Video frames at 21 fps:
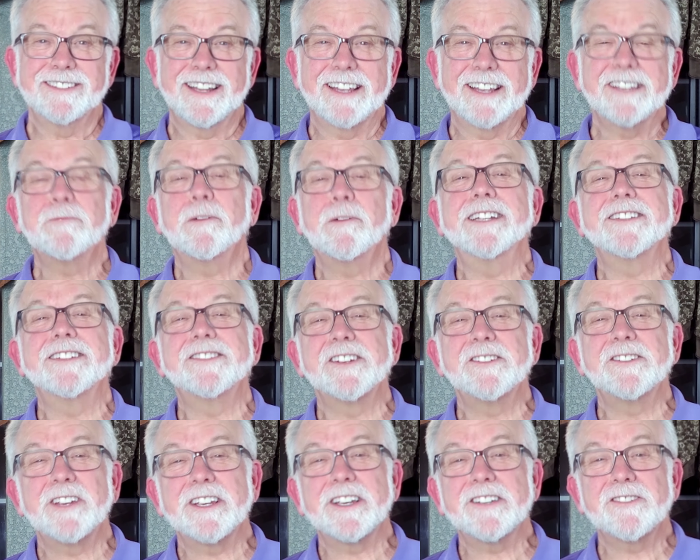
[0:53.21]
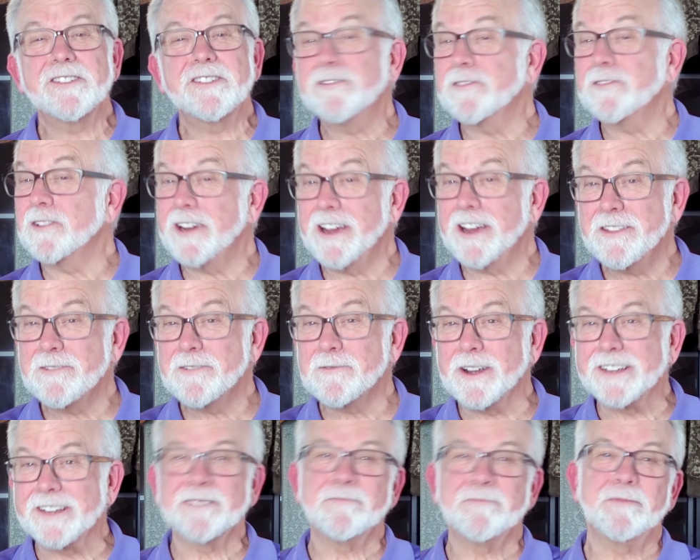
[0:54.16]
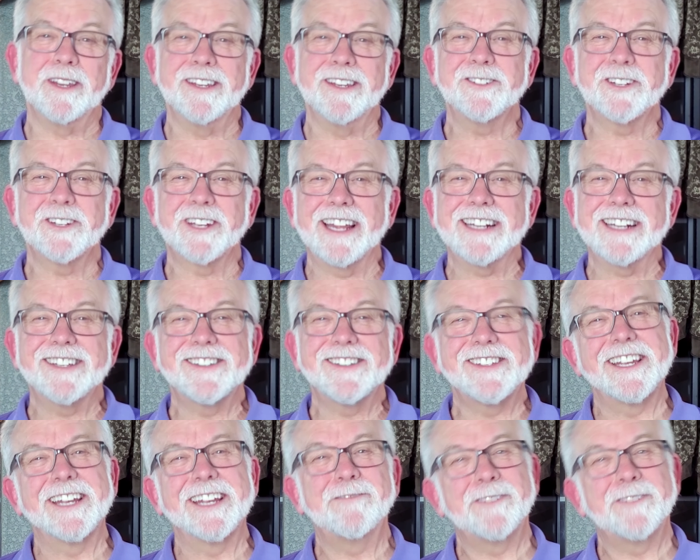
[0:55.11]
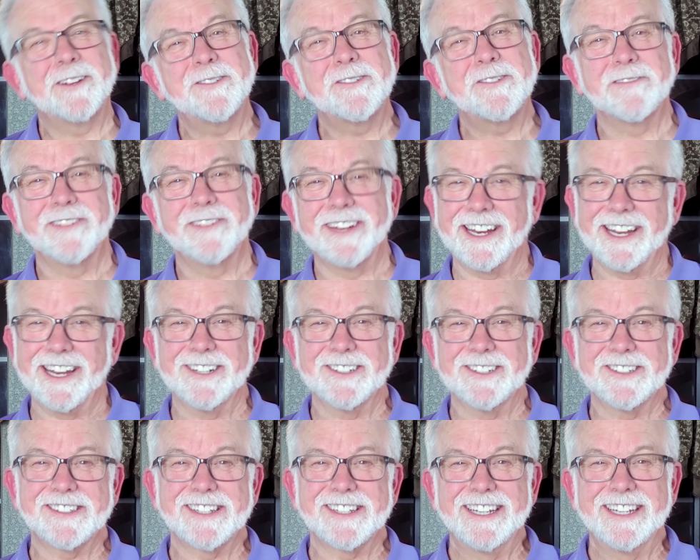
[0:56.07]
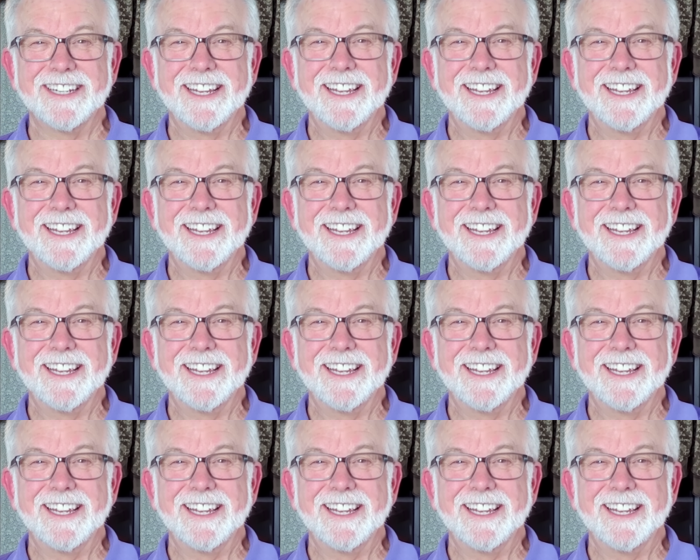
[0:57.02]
as well as suggestions for other recipes you'd like to see in future videos.